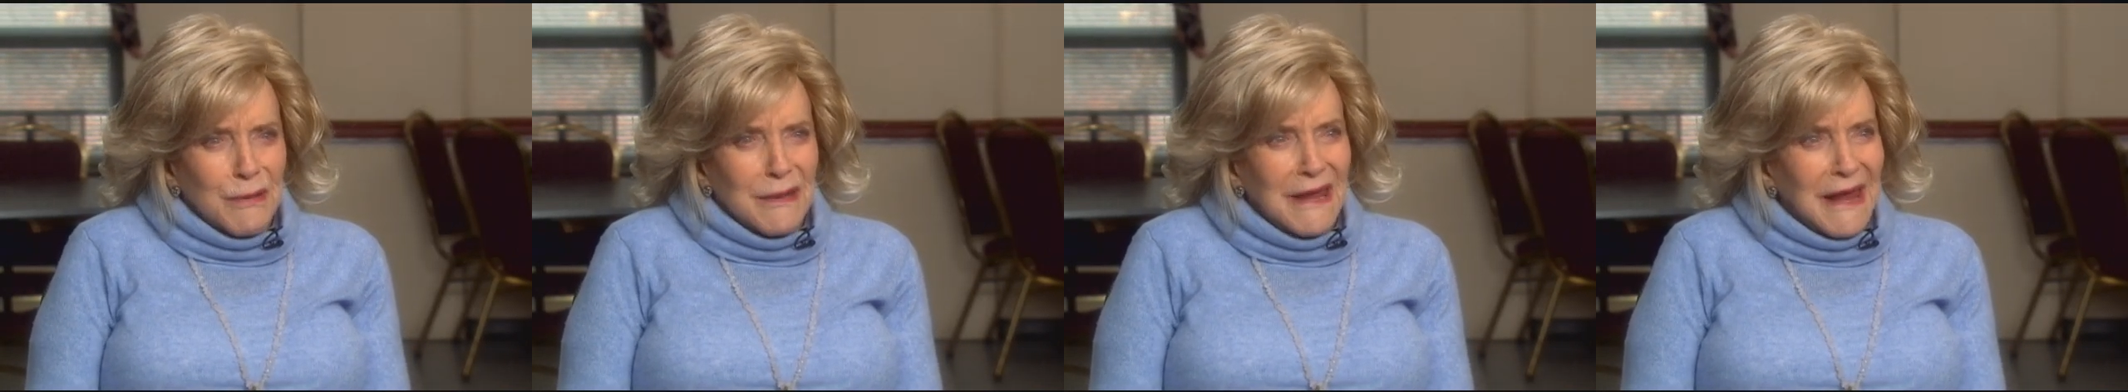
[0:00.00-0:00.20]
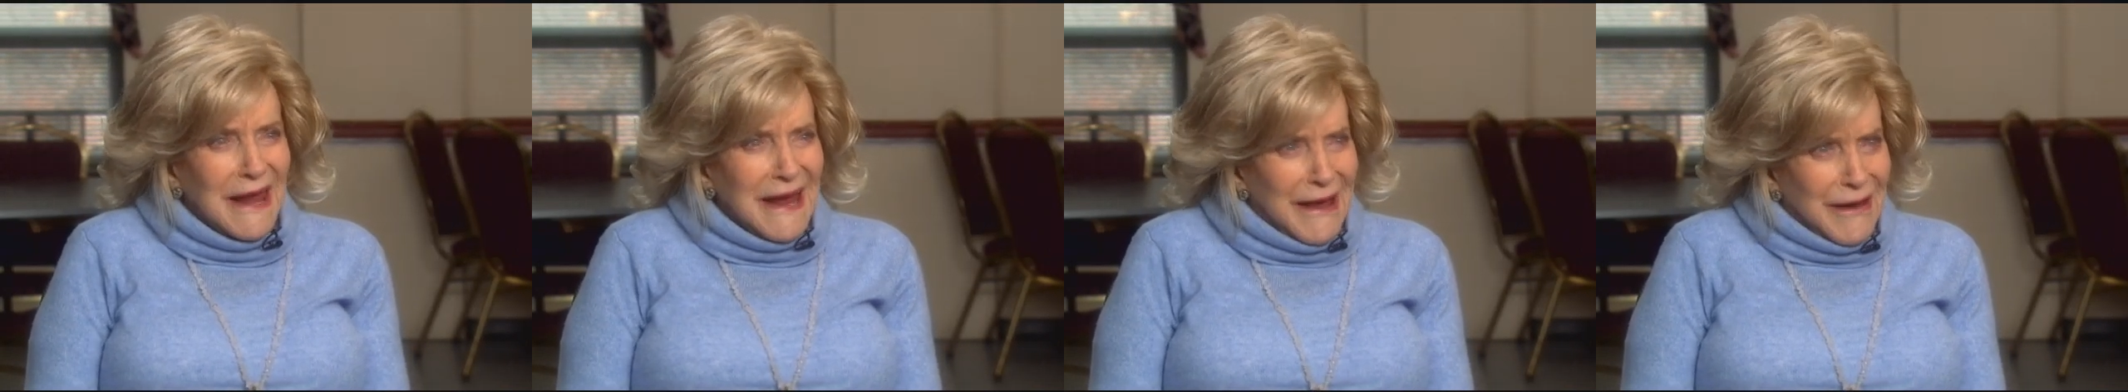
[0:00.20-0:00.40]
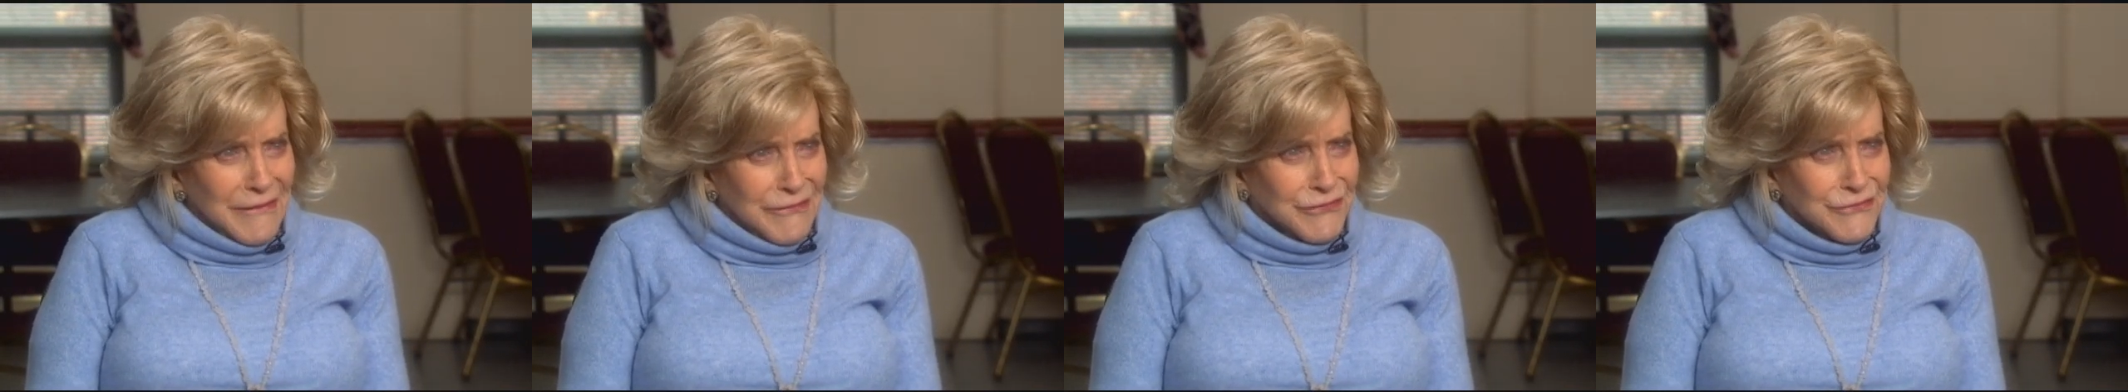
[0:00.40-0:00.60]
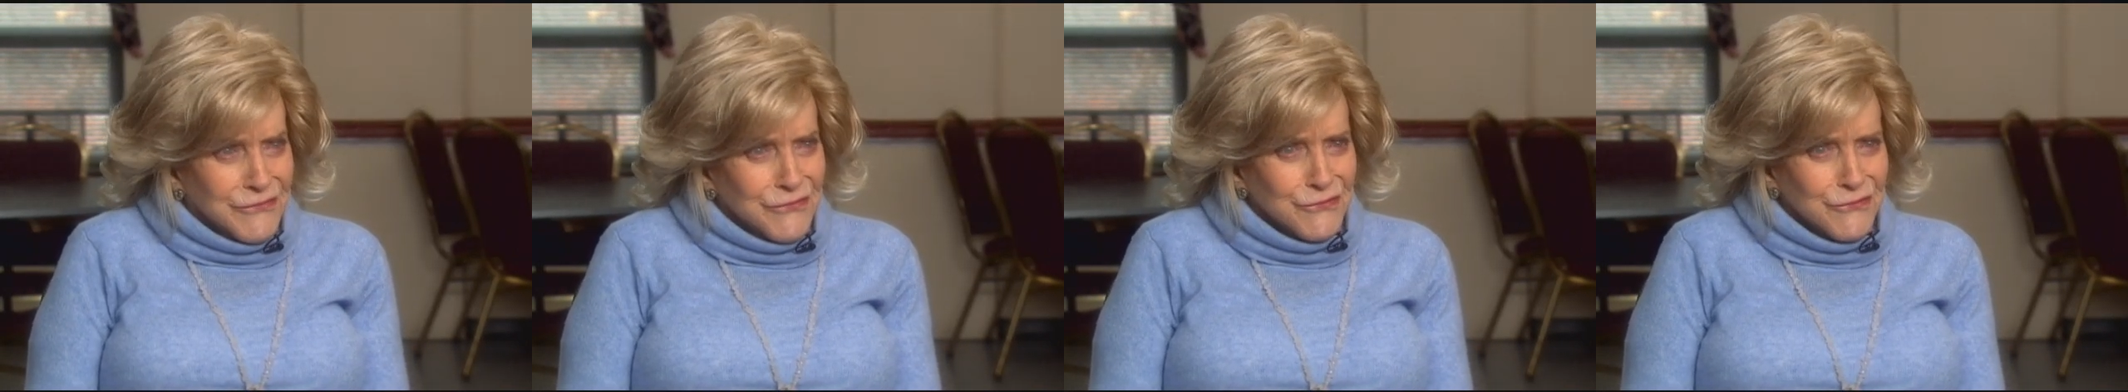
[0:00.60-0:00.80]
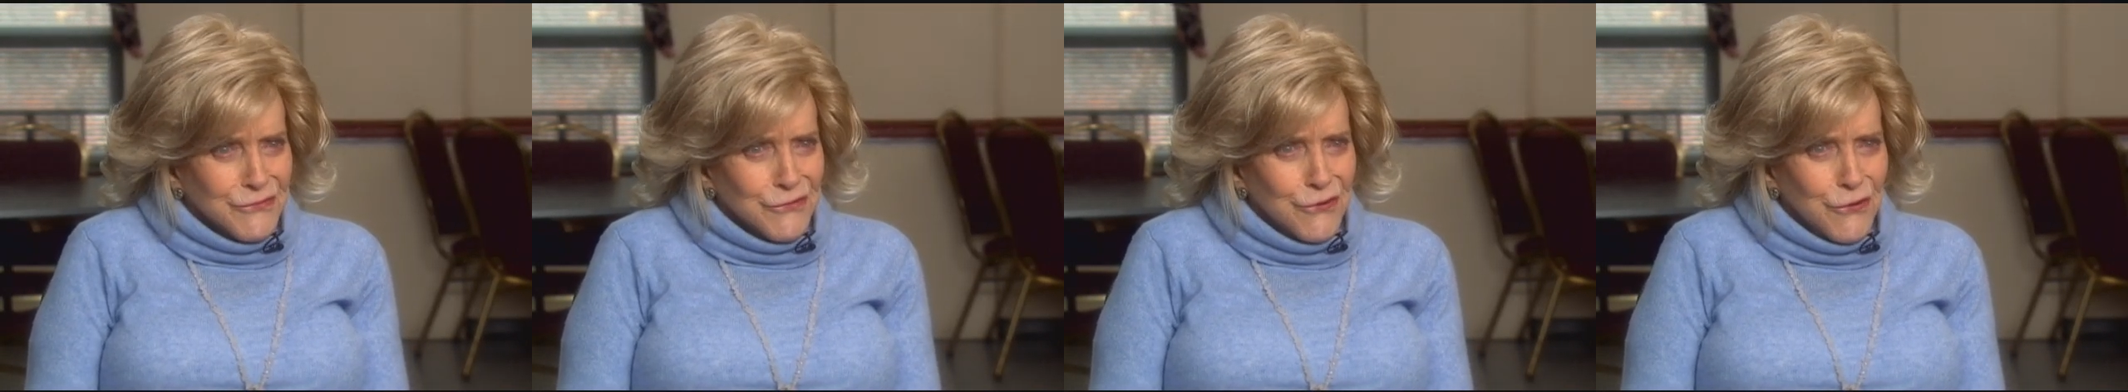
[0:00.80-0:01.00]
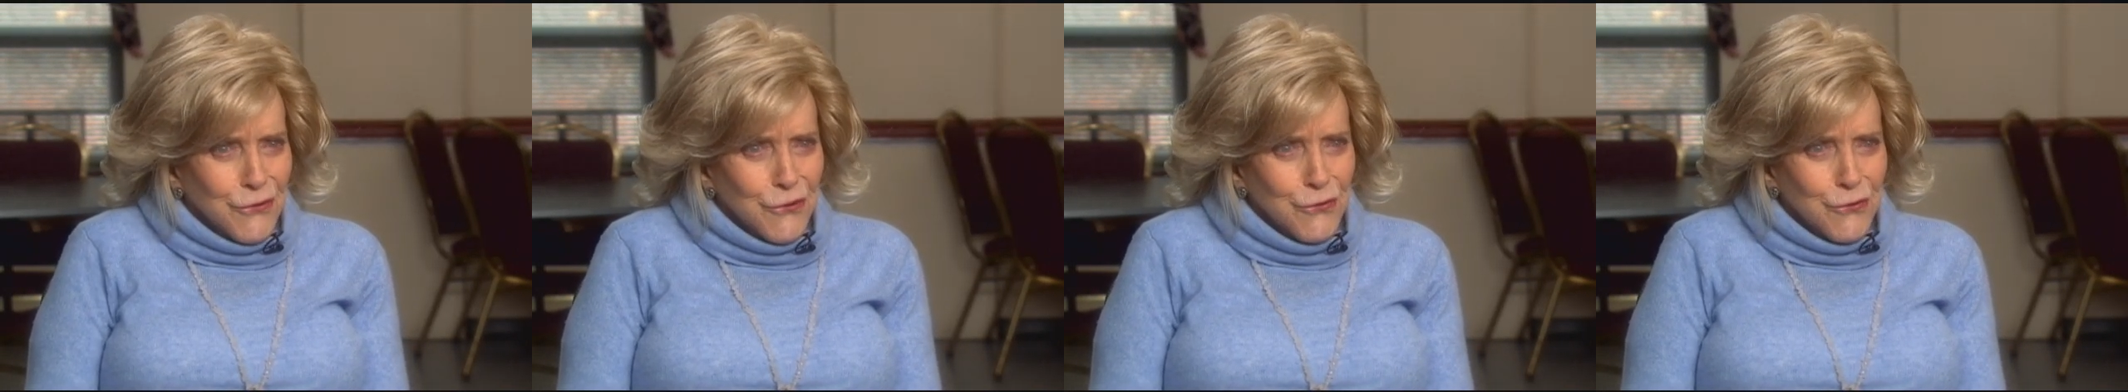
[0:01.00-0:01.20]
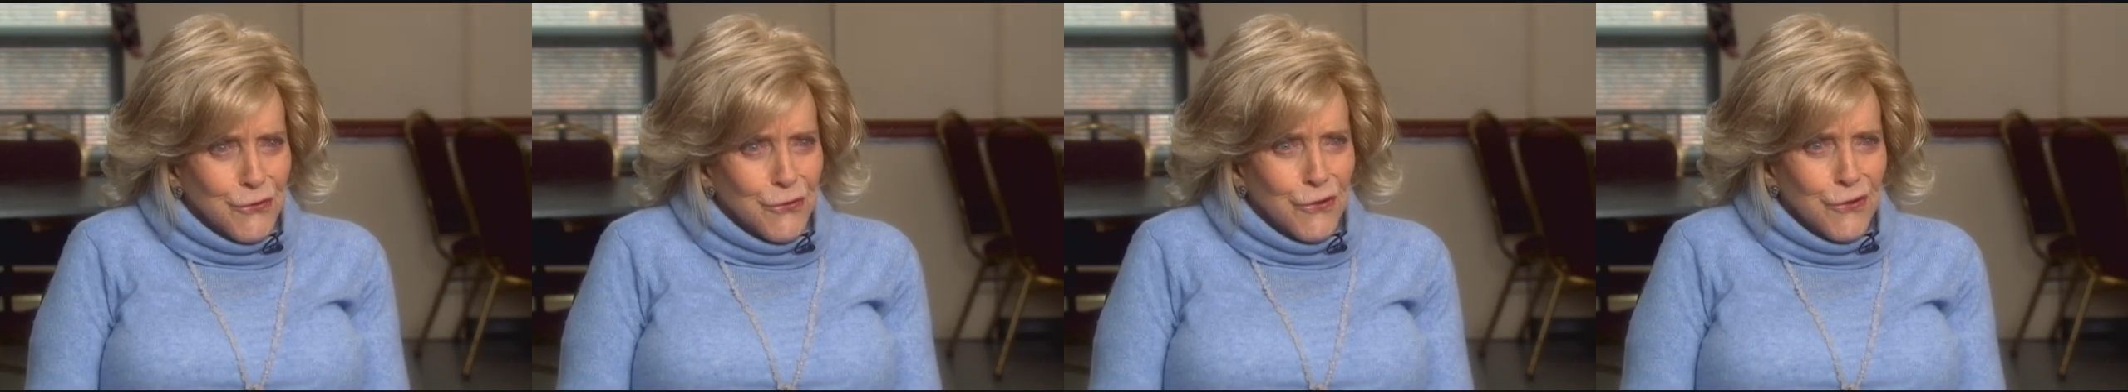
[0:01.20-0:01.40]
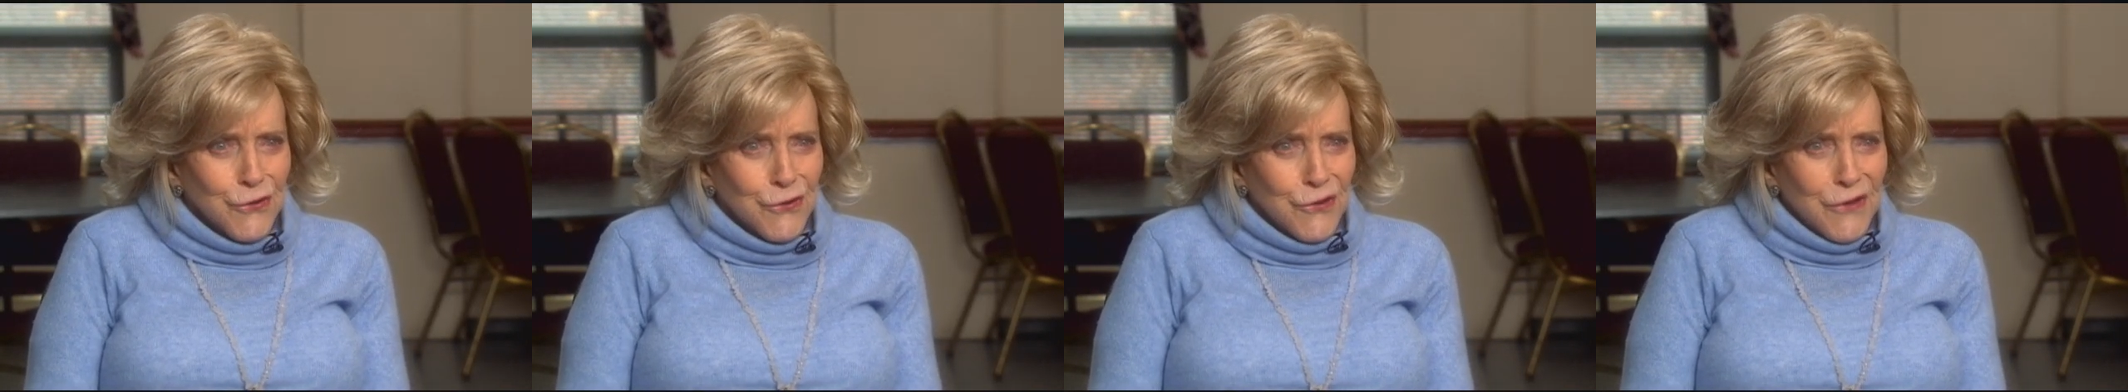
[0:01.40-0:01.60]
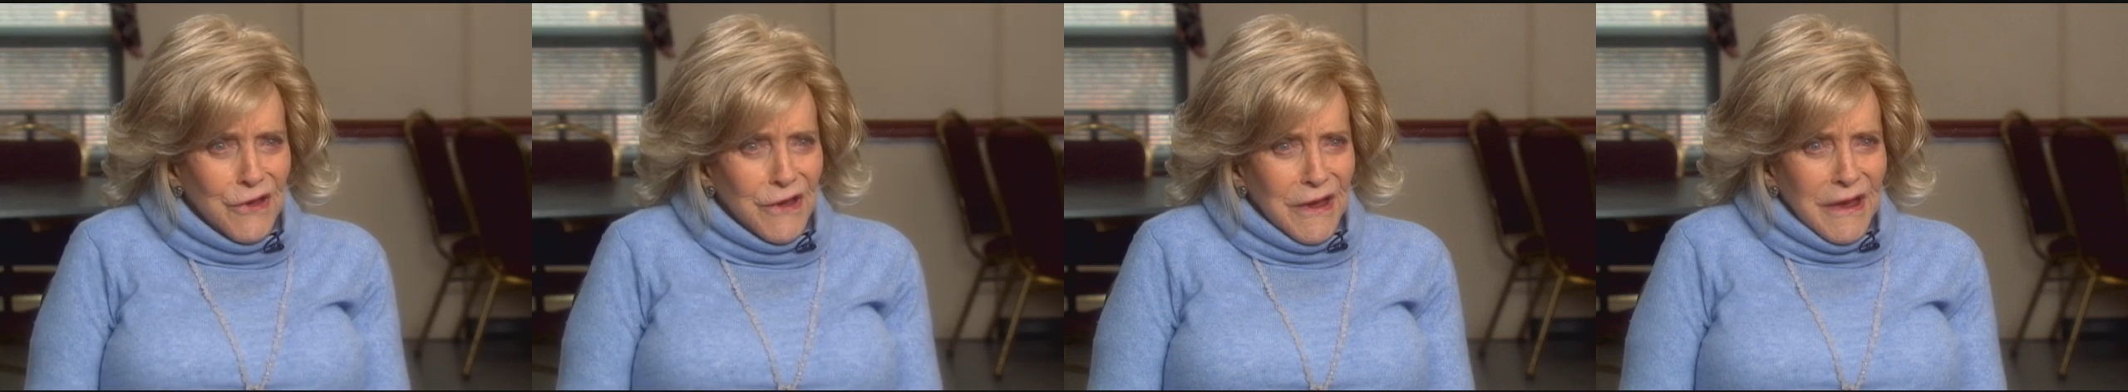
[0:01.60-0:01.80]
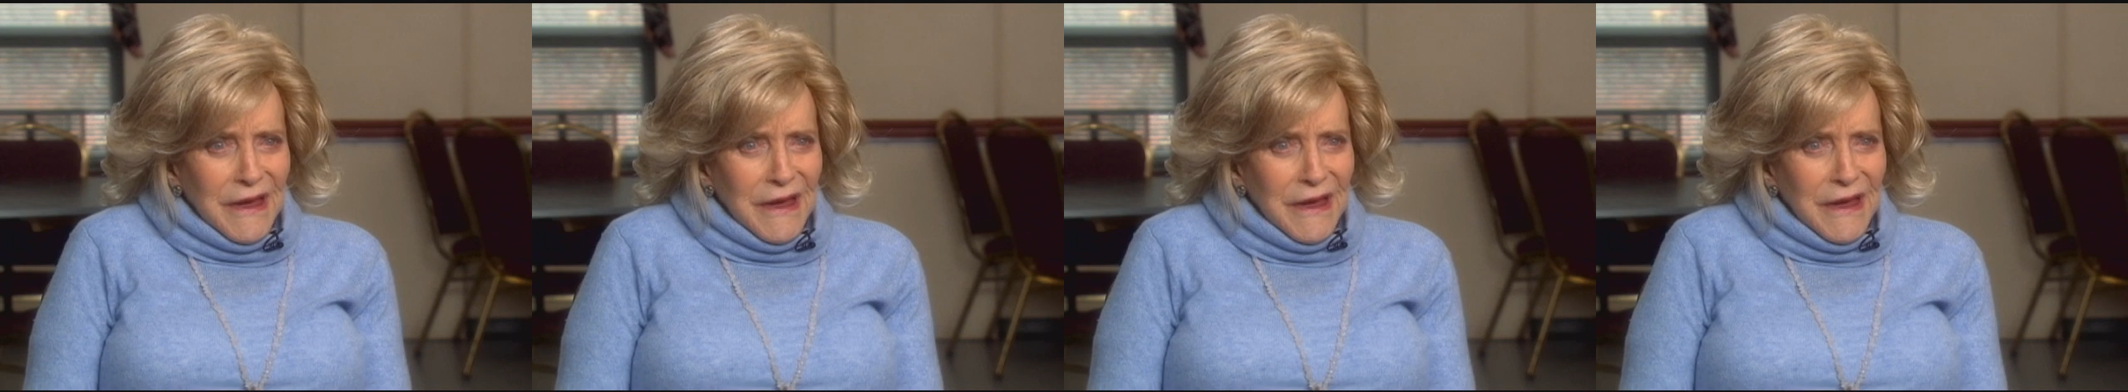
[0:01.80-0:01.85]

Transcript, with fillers: laughter yoga